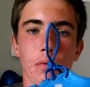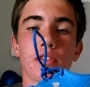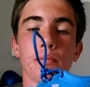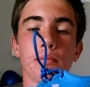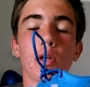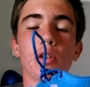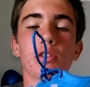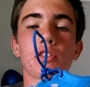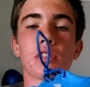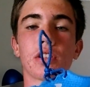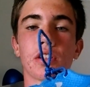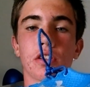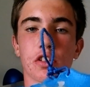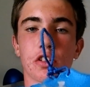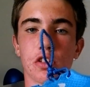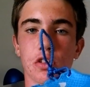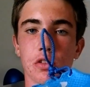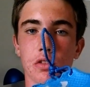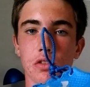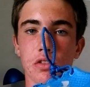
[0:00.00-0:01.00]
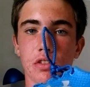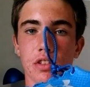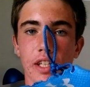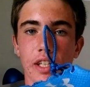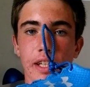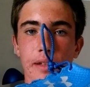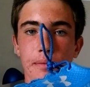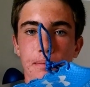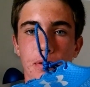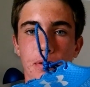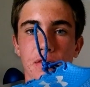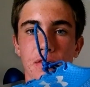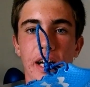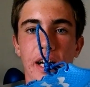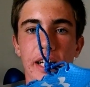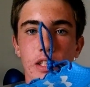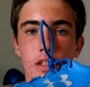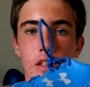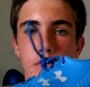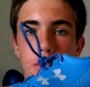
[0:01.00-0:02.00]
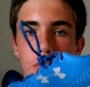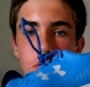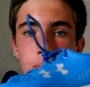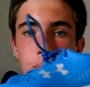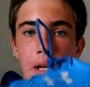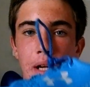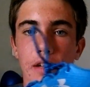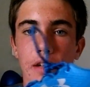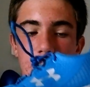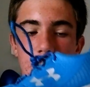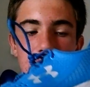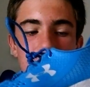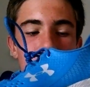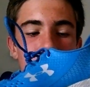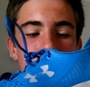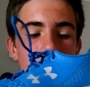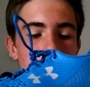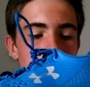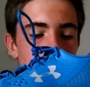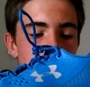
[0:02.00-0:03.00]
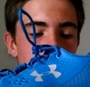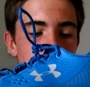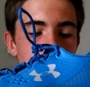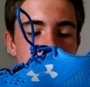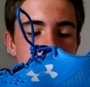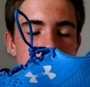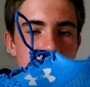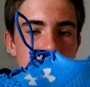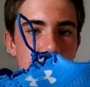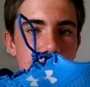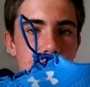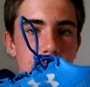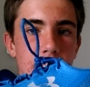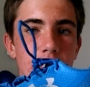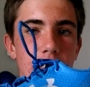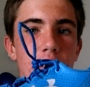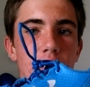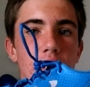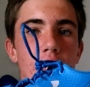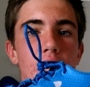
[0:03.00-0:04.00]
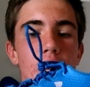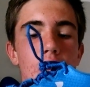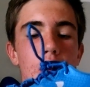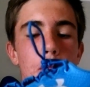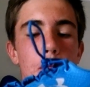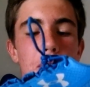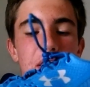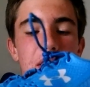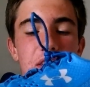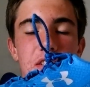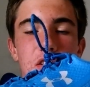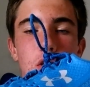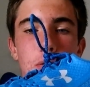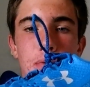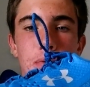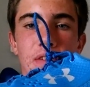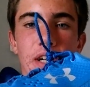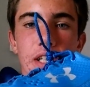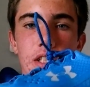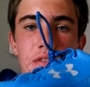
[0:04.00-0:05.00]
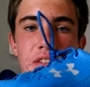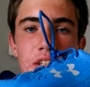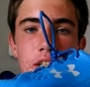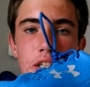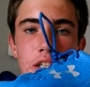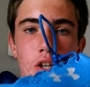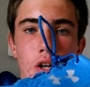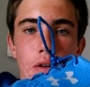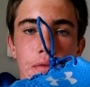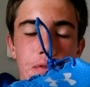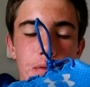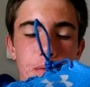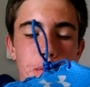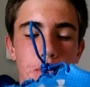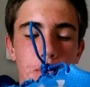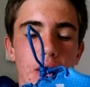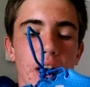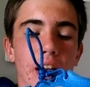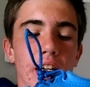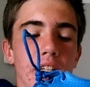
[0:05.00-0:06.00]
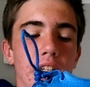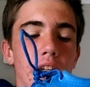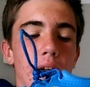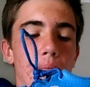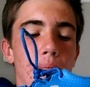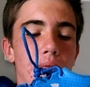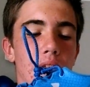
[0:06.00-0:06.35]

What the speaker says: For most of their shoes, it provides a little bit of bounce in your step, but in these it didn't, but it still provides a very comfortable ride.